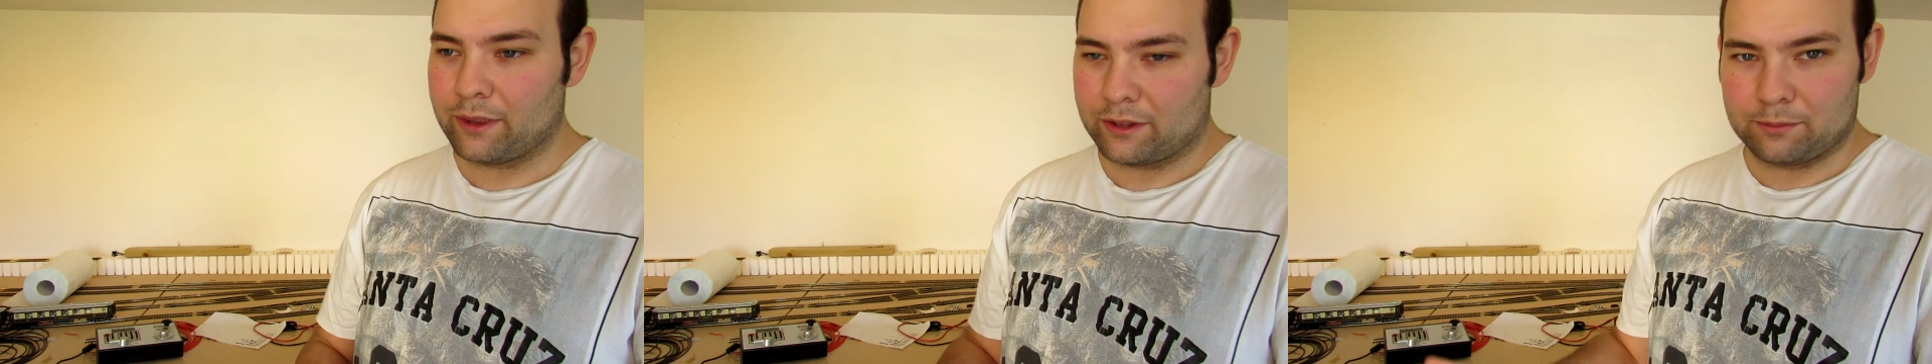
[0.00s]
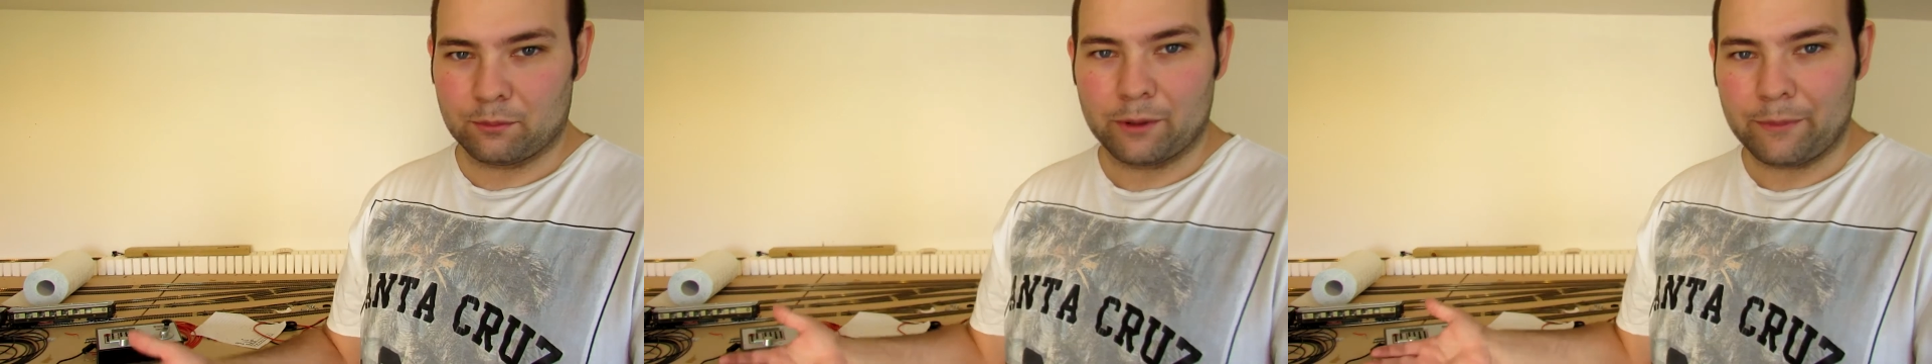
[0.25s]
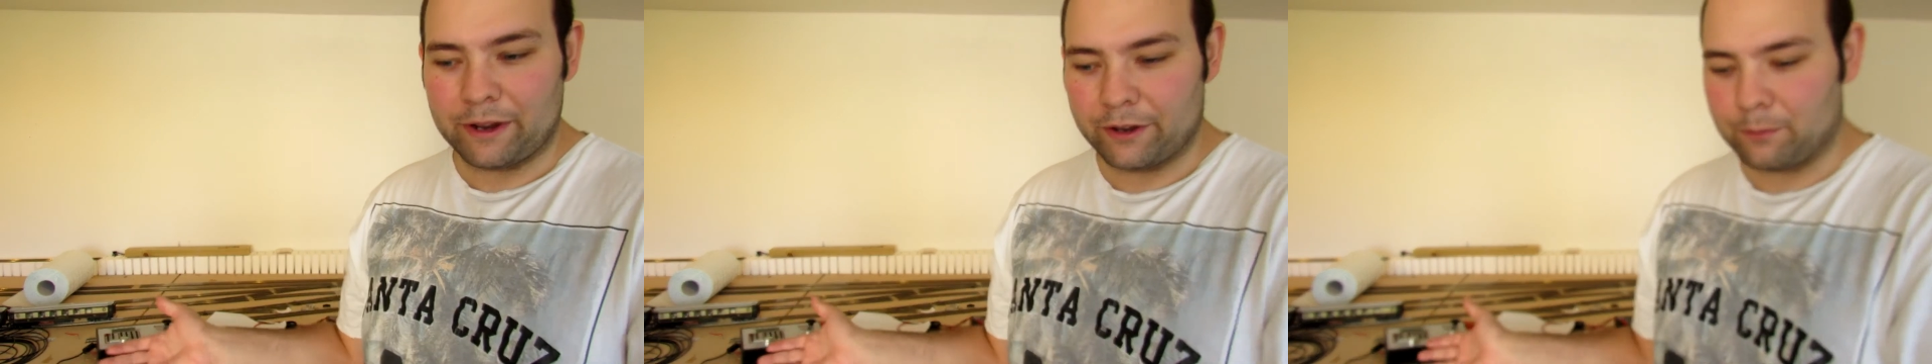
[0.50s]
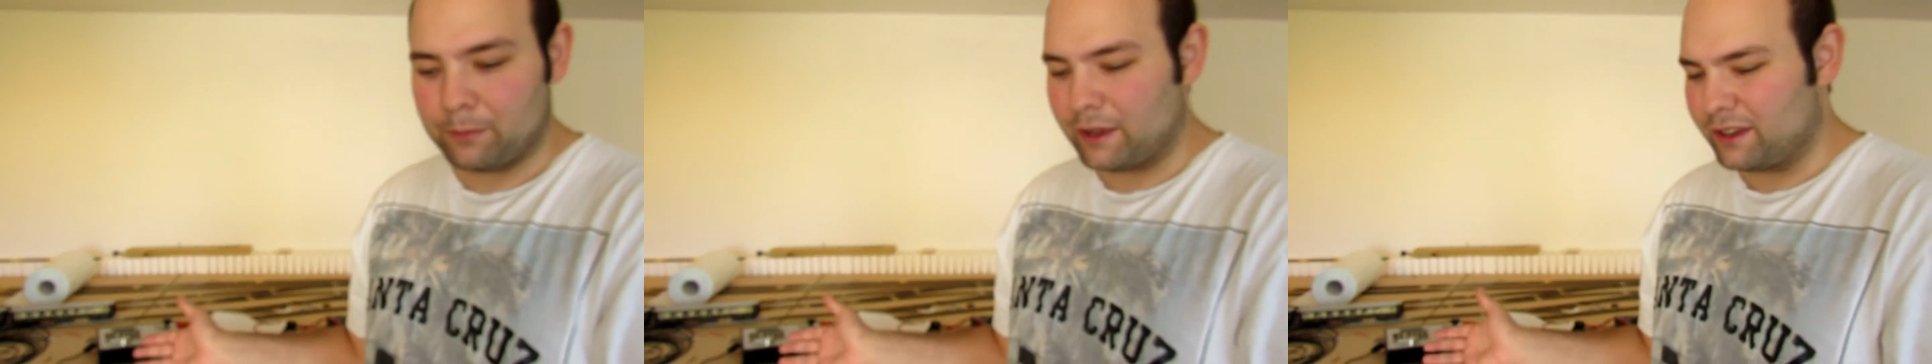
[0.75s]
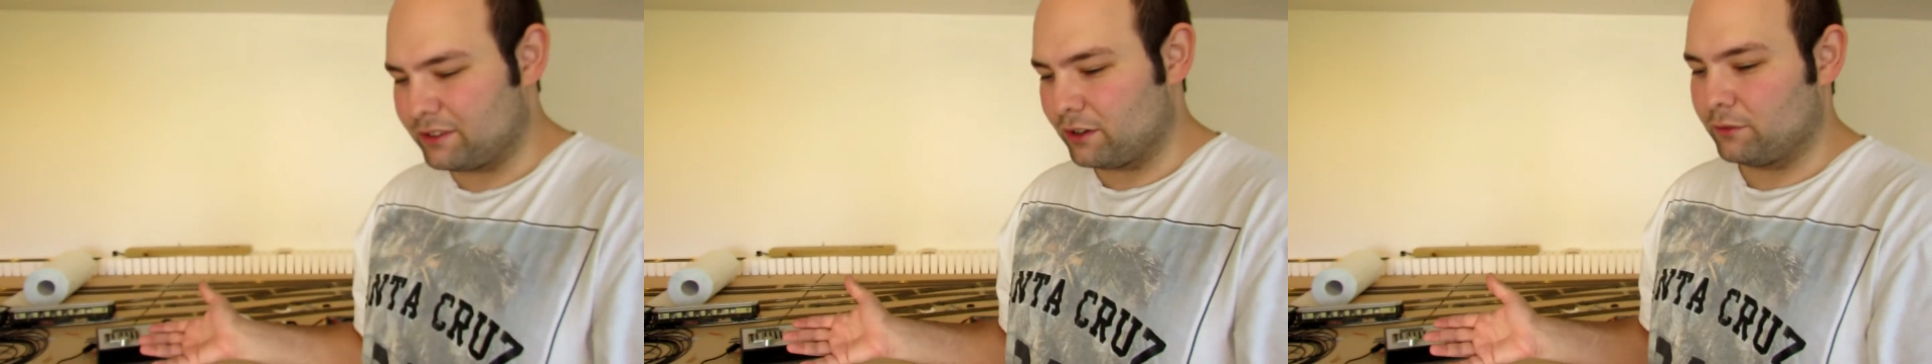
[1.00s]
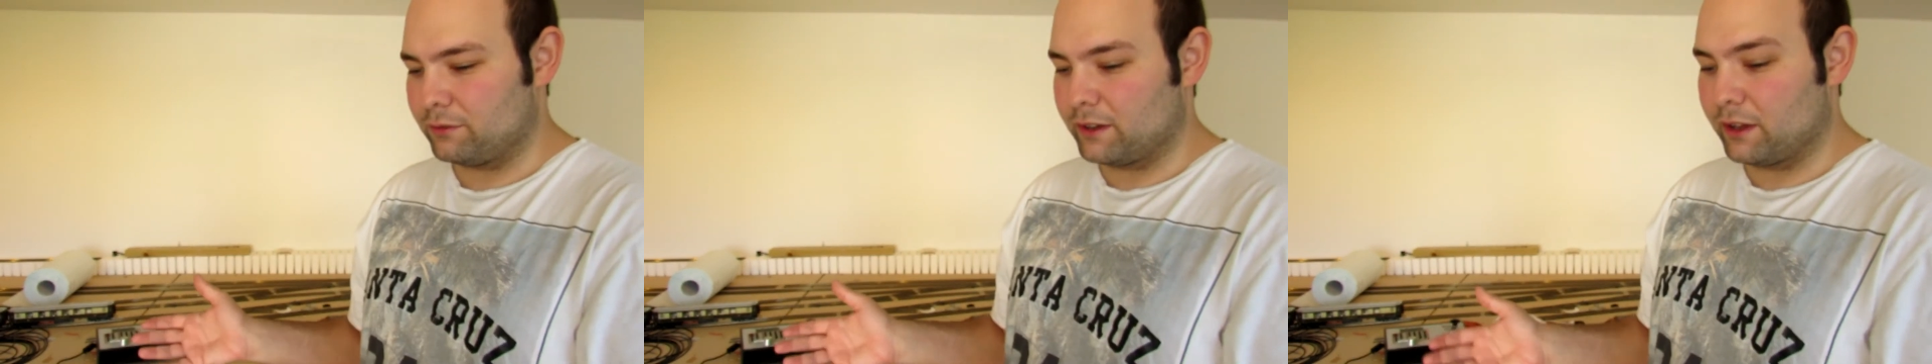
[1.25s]
That's my made-up place.
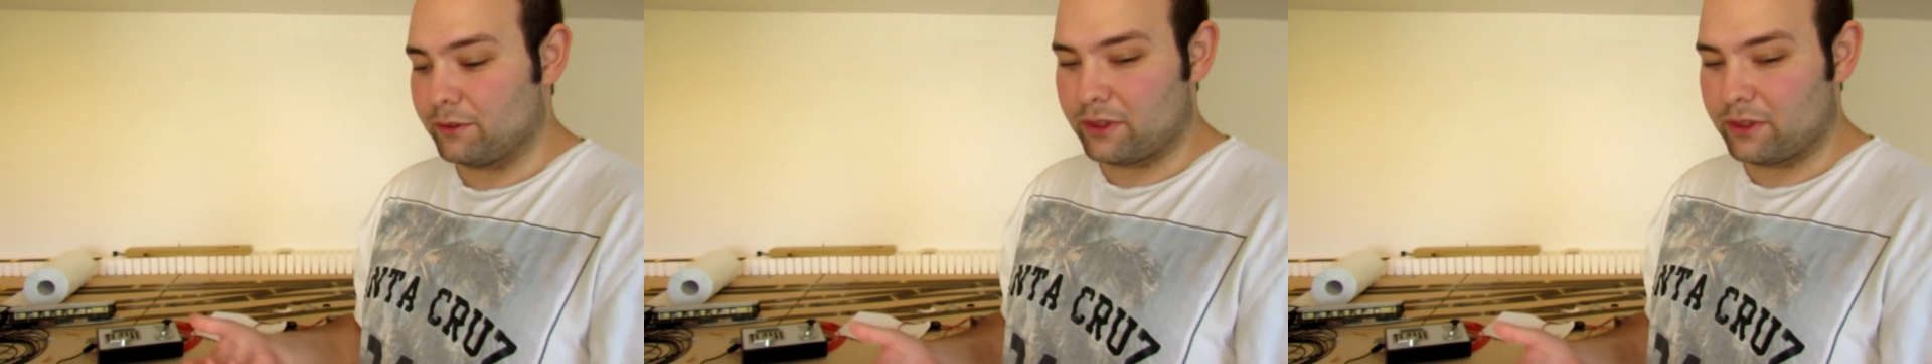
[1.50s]
Hopefully, I